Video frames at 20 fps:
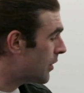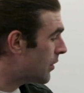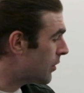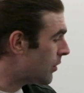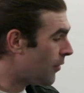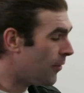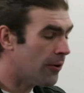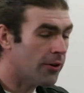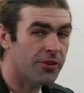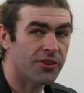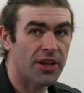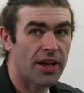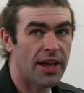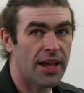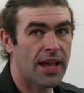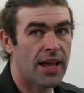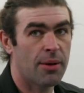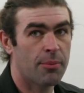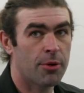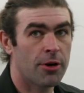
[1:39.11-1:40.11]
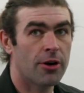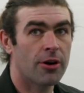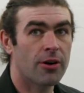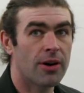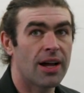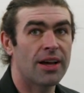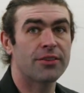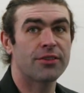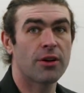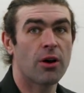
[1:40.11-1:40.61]
a third
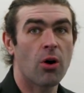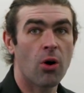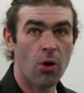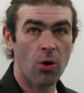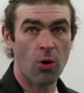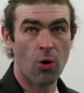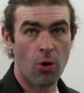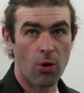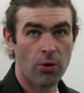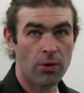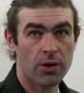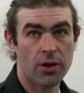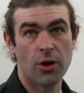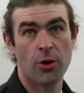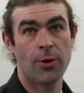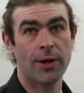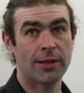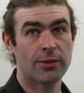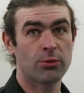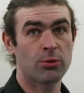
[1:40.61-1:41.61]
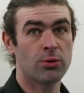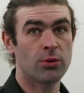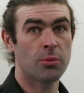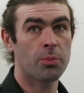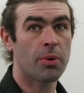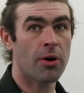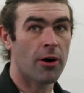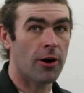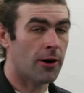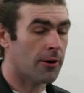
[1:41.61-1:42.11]
diameter as a hole going through the
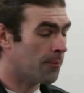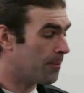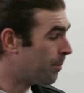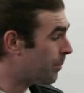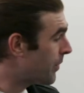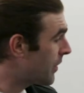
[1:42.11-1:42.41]
part.